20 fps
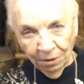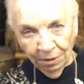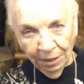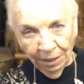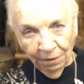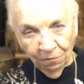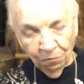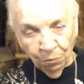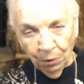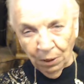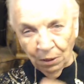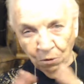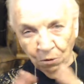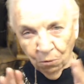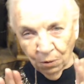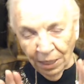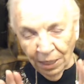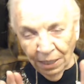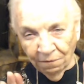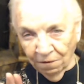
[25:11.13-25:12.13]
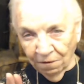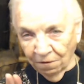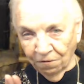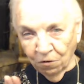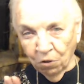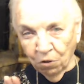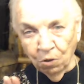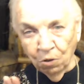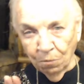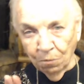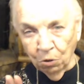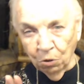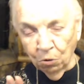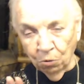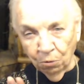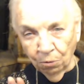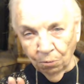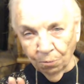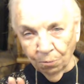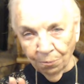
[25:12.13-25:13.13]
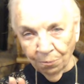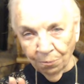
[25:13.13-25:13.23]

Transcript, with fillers: If we don't have a full moon,